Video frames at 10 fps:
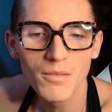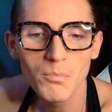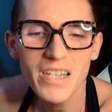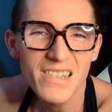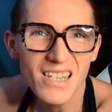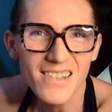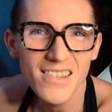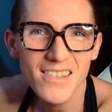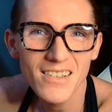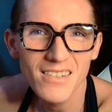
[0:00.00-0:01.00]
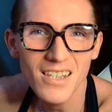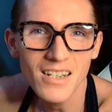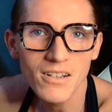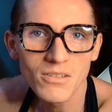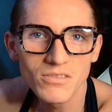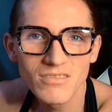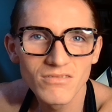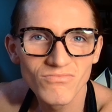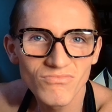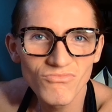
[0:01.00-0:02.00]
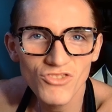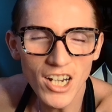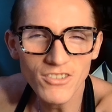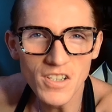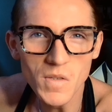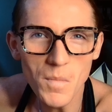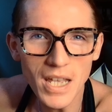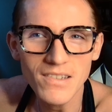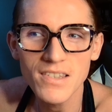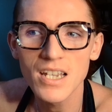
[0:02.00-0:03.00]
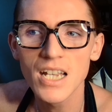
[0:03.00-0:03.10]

business, you know, TravyJ's Space